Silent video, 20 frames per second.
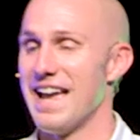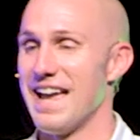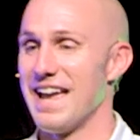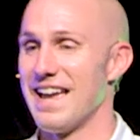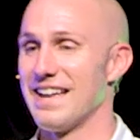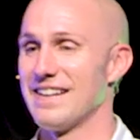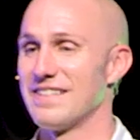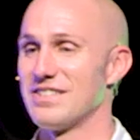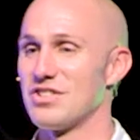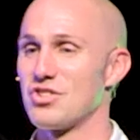
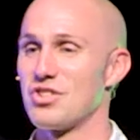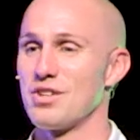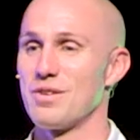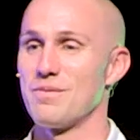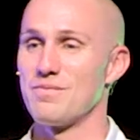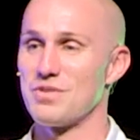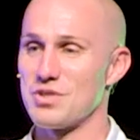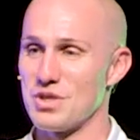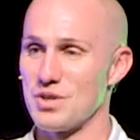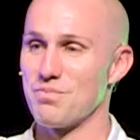and she,
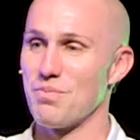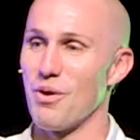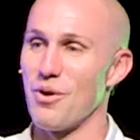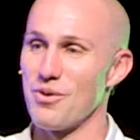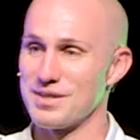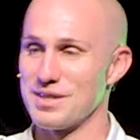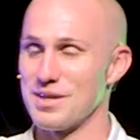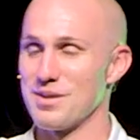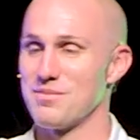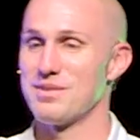she
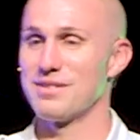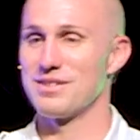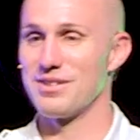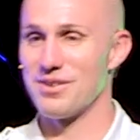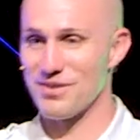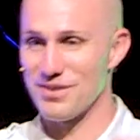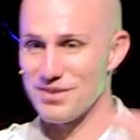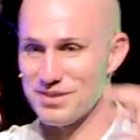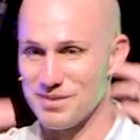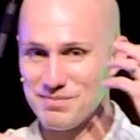pokes them, and you
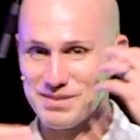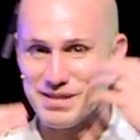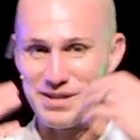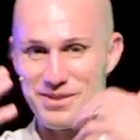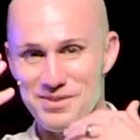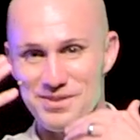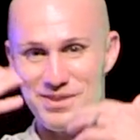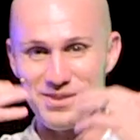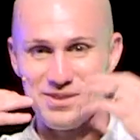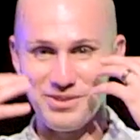know, there's some
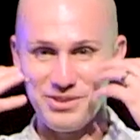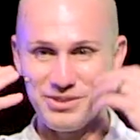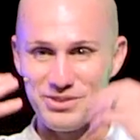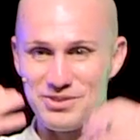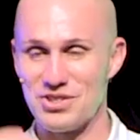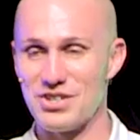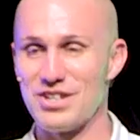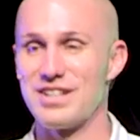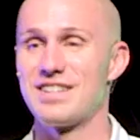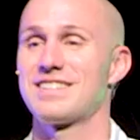tears on their little
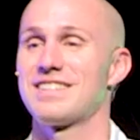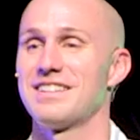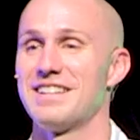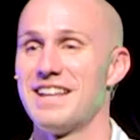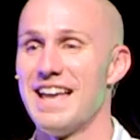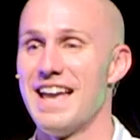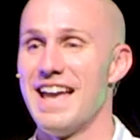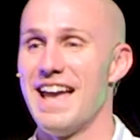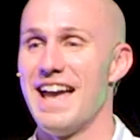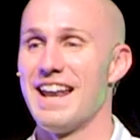cheeks. And,
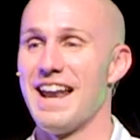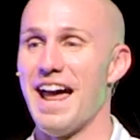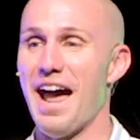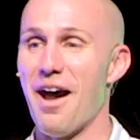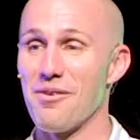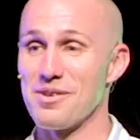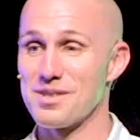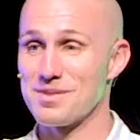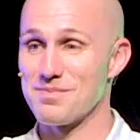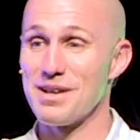and
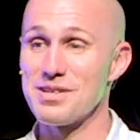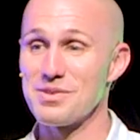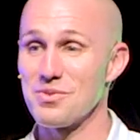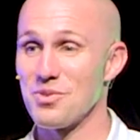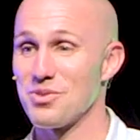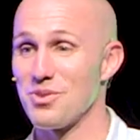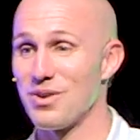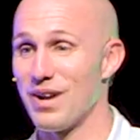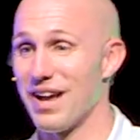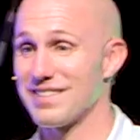I was messing
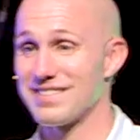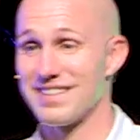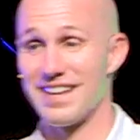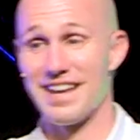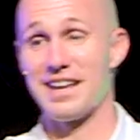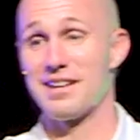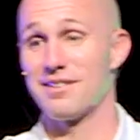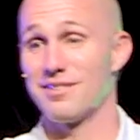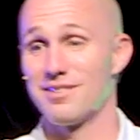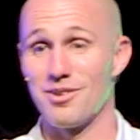with her, and I said,
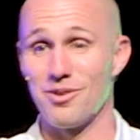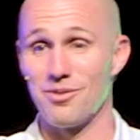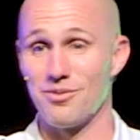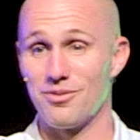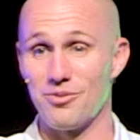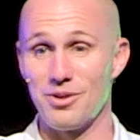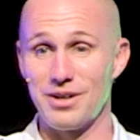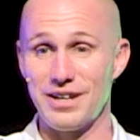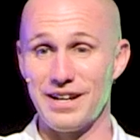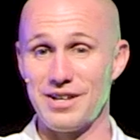Hey, you know,
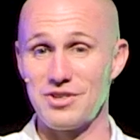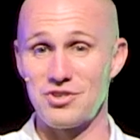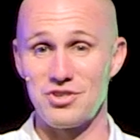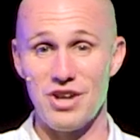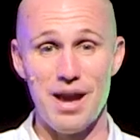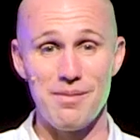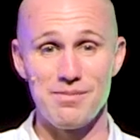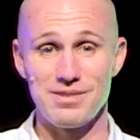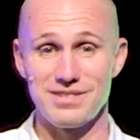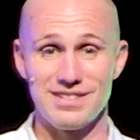what kind of
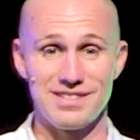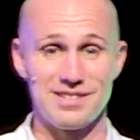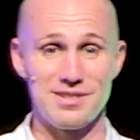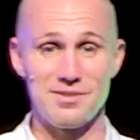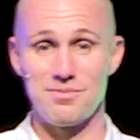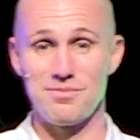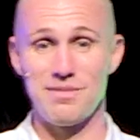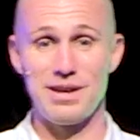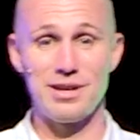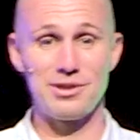job is this?
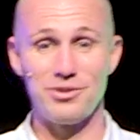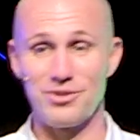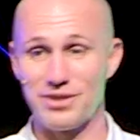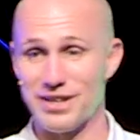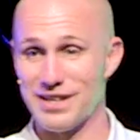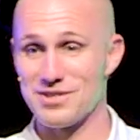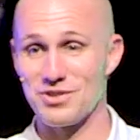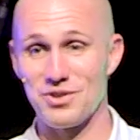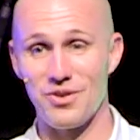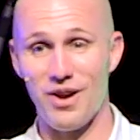You make little
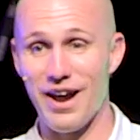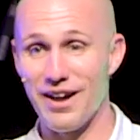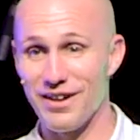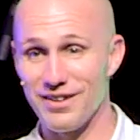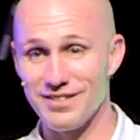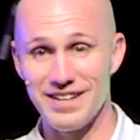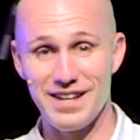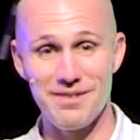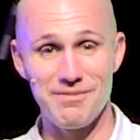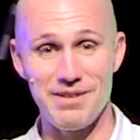kids cry
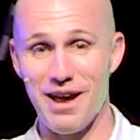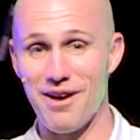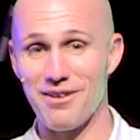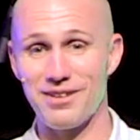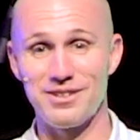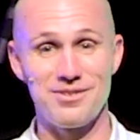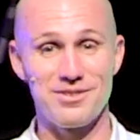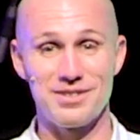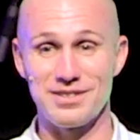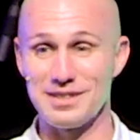all day? I mean, how
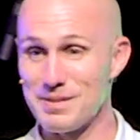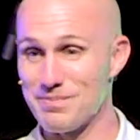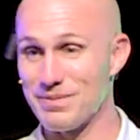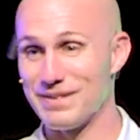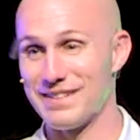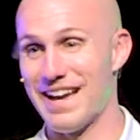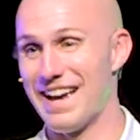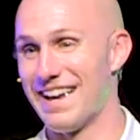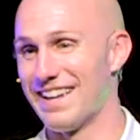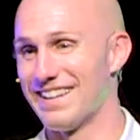can you sleep
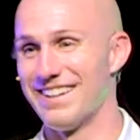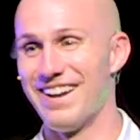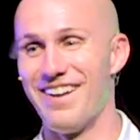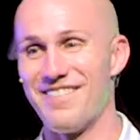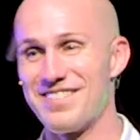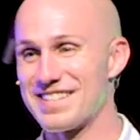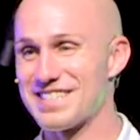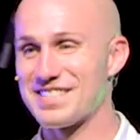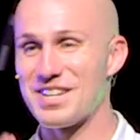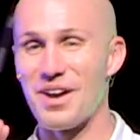at night? You know,
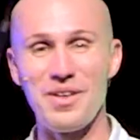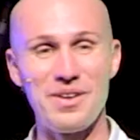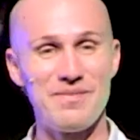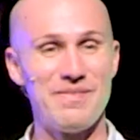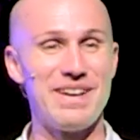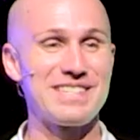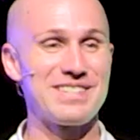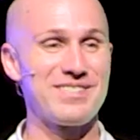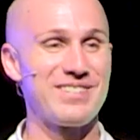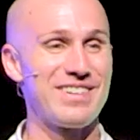I'm just totally
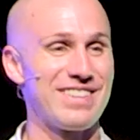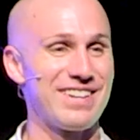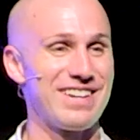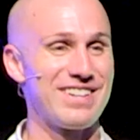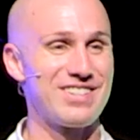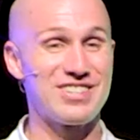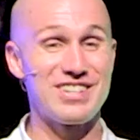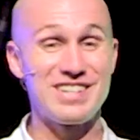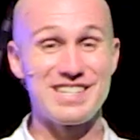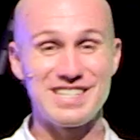messing with her,
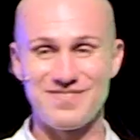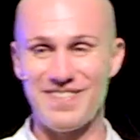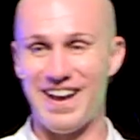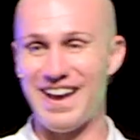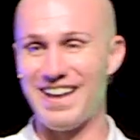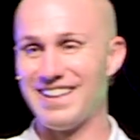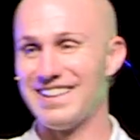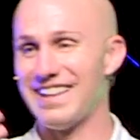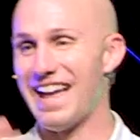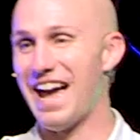and she's
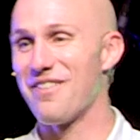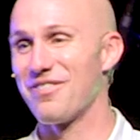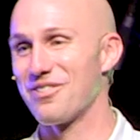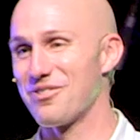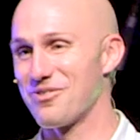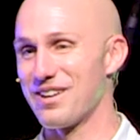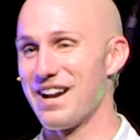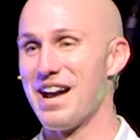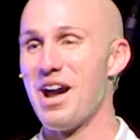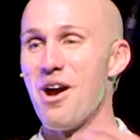smiling,
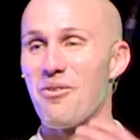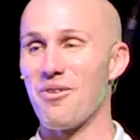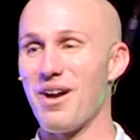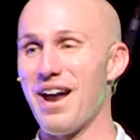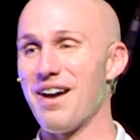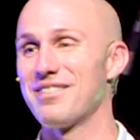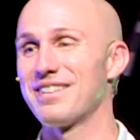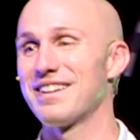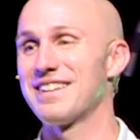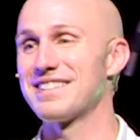laughing, we're, we're
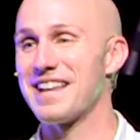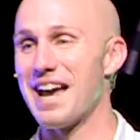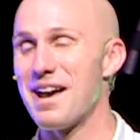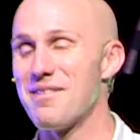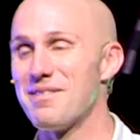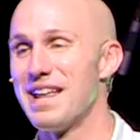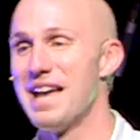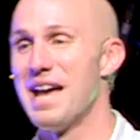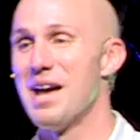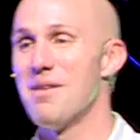having a good
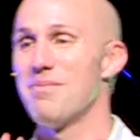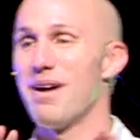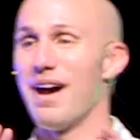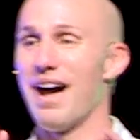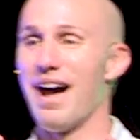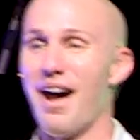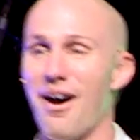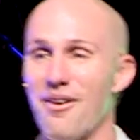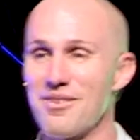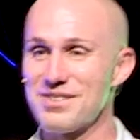time. But
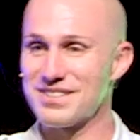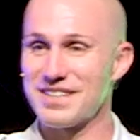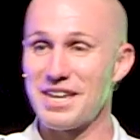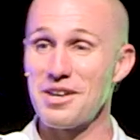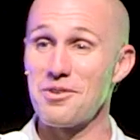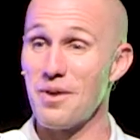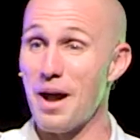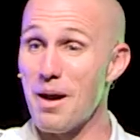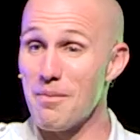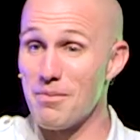I was just
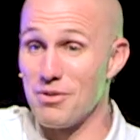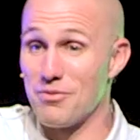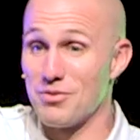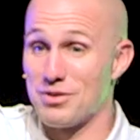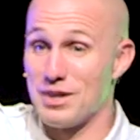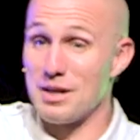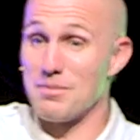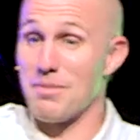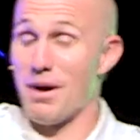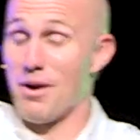kidding around, but if you think